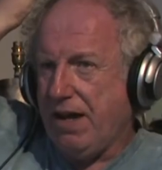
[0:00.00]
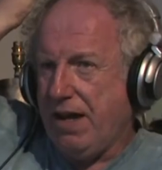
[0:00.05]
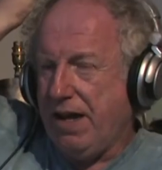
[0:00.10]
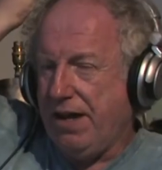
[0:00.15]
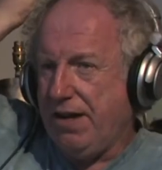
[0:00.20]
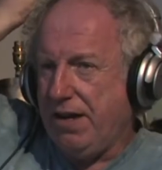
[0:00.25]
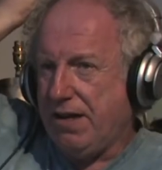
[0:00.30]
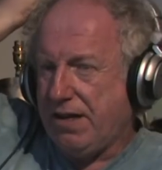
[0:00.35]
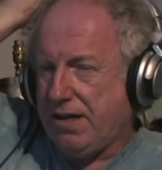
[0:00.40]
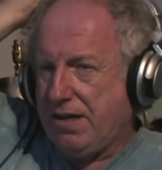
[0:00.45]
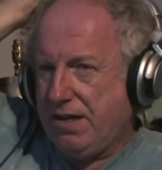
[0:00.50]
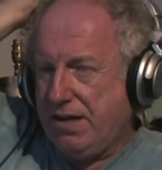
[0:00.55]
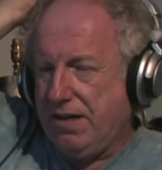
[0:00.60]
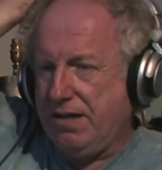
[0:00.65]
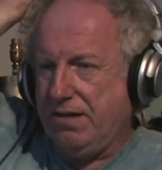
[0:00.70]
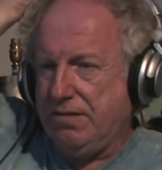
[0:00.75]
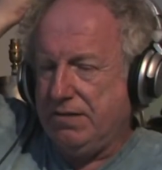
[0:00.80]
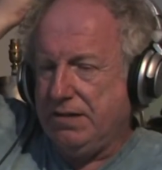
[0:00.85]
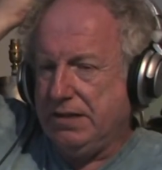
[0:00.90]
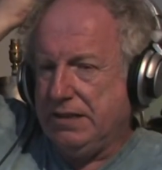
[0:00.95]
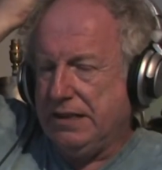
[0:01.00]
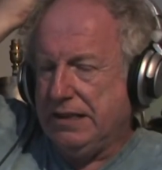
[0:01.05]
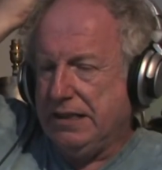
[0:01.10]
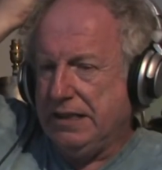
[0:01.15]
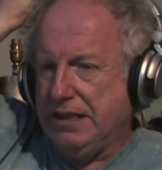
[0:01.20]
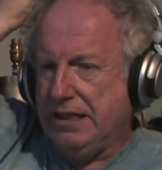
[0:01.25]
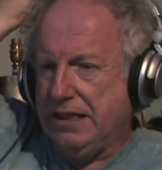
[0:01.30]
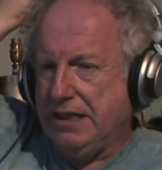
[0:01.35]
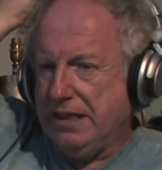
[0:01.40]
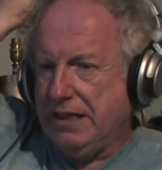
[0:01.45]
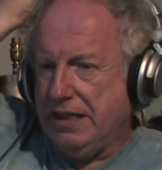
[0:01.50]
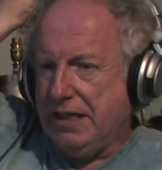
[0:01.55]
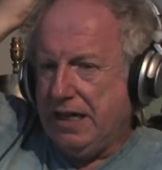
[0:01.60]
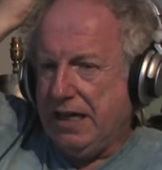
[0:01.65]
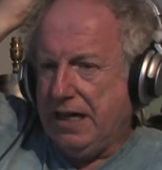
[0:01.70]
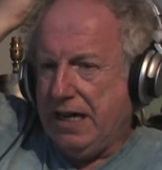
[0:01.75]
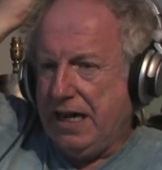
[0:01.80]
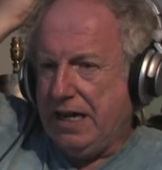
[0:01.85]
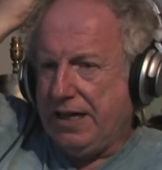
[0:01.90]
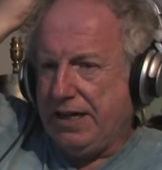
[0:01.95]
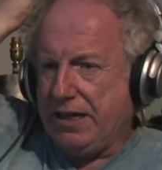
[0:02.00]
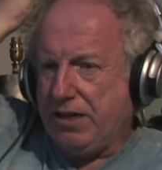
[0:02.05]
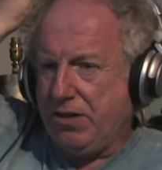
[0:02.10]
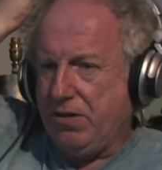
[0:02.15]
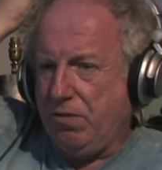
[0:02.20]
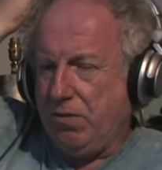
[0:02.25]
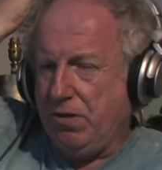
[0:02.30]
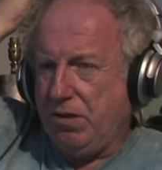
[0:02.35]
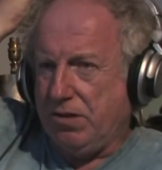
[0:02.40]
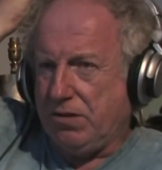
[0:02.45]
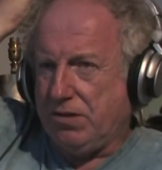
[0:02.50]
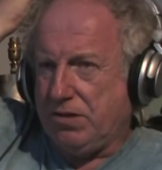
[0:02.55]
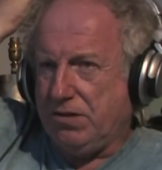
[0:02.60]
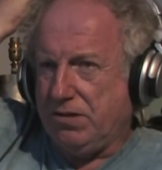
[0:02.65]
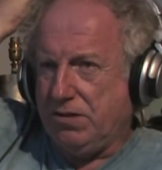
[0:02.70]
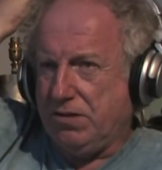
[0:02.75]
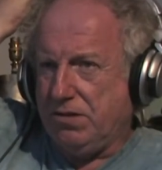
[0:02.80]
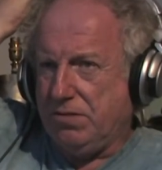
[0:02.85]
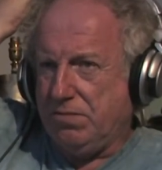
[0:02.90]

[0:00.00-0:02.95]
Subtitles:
and it's adding a whole lot